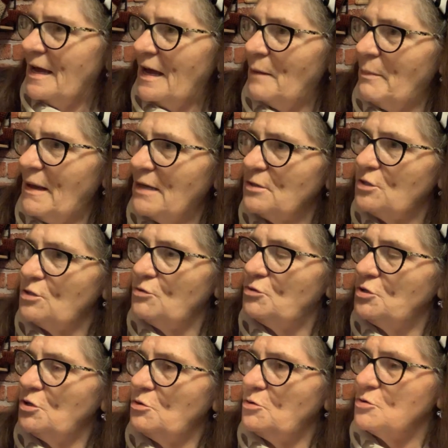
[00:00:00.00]
How about you,
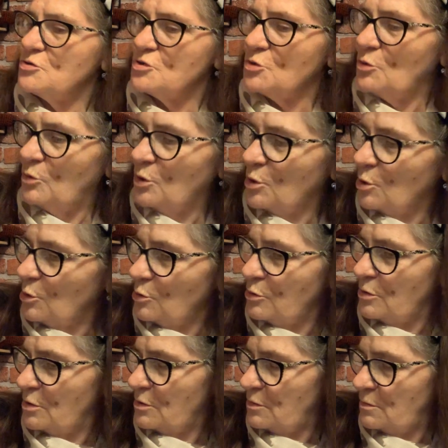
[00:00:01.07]
Junior
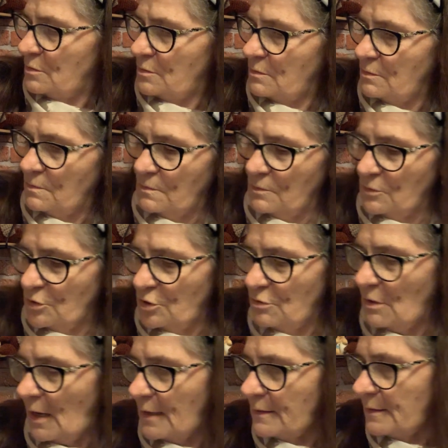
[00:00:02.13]
Squirrels? Would you
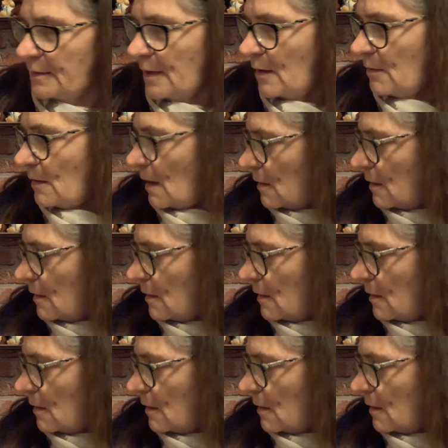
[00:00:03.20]
like to go to